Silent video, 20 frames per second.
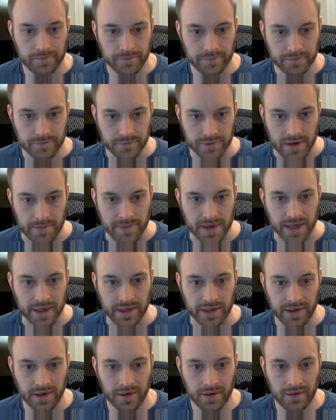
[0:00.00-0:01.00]
Drop back
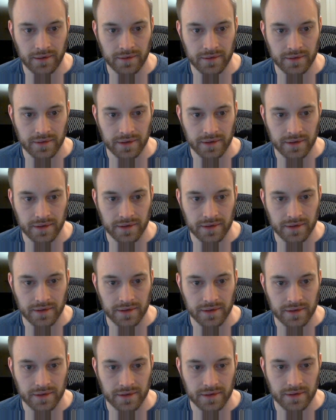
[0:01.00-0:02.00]
here.
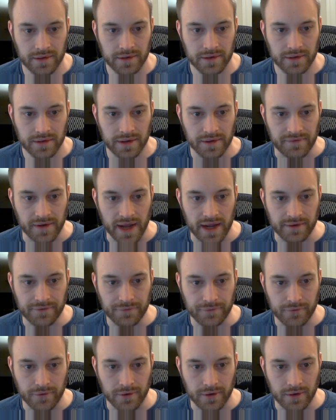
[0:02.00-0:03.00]
If a
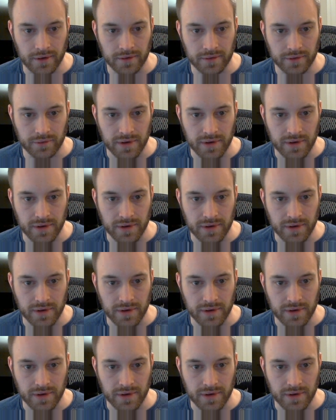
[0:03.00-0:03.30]
four,